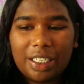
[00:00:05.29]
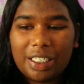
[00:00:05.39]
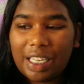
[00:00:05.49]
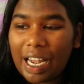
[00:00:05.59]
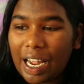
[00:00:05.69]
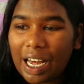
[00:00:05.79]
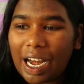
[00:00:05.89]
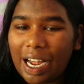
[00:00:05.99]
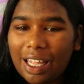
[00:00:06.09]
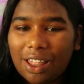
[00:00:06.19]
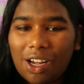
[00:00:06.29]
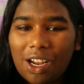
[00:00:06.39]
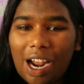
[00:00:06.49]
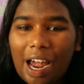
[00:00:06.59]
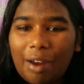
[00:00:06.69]
Today I
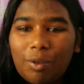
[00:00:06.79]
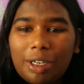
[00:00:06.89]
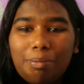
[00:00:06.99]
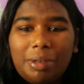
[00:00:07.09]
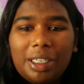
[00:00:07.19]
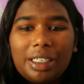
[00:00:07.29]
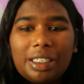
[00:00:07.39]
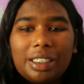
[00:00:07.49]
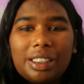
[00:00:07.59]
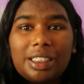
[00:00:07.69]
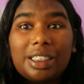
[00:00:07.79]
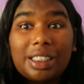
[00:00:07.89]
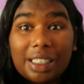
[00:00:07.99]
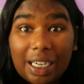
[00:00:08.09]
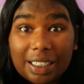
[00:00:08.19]
thought I would be
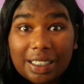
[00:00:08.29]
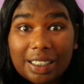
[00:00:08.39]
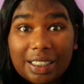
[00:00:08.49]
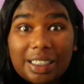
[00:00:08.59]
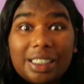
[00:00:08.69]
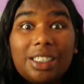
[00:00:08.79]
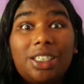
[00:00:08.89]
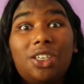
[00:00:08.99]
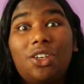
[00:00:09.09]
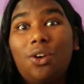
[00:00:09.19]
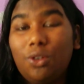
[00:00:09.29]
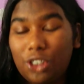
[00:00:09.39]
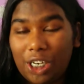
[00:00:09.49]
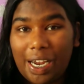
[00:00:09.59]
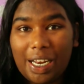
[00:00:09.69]
discussing
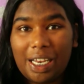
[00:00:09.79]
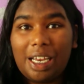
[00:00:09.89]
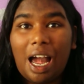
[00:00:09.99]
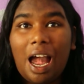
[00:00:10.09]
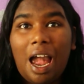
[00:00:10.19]
negotiating